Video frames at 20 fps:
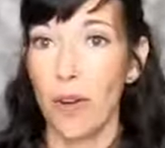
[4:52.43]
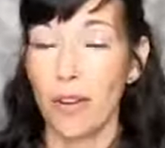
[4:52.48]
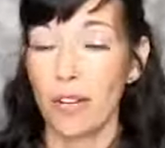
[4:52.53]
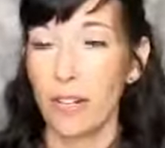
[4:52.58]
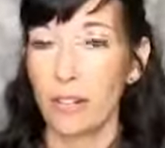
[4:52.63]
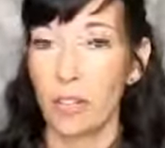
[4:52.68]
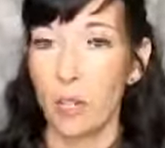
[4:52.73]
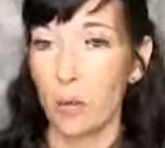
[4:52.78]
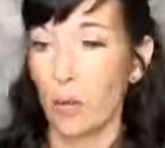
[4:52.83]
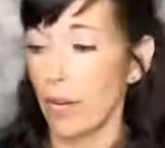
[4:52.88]
I don't
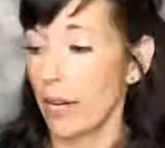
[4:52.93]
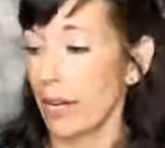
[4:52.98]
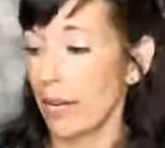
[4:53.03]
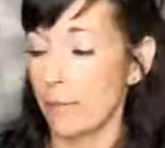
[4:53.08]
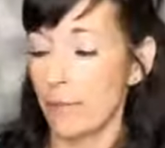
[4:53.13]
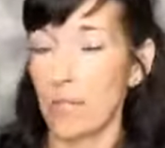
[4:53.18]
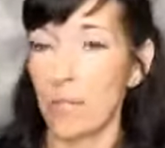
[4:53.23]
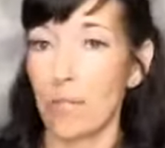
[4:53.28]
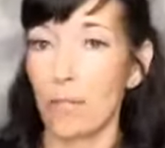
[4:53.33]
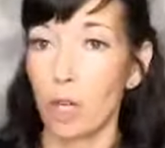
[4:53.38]
even know her
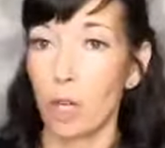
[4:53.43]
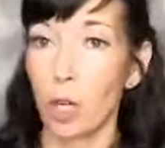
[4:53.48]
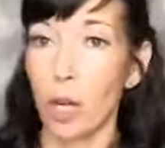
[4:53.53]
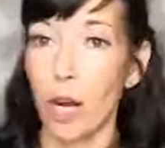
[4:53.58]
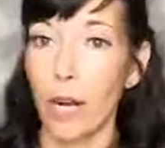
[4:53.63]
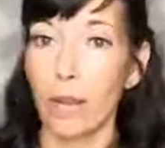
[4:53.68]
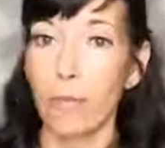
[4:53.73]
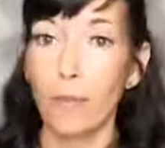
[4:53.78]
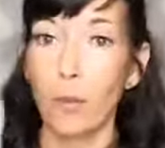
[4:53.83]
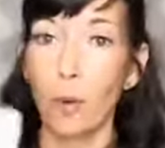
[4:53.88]
name to give her
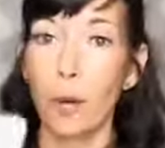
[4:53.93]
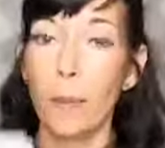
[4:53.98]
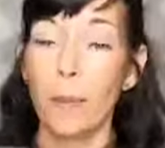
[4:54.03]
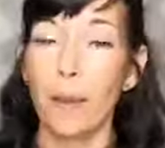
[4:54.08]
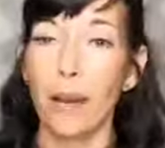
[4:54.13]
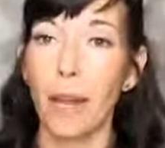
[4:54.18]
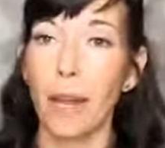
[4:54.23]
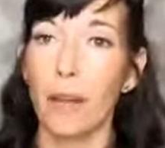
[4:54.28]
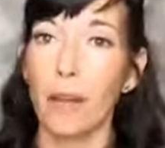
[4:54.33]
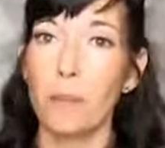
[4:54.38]
credit for it,
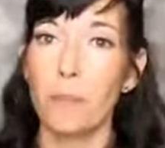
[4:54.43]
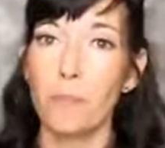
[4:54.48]
but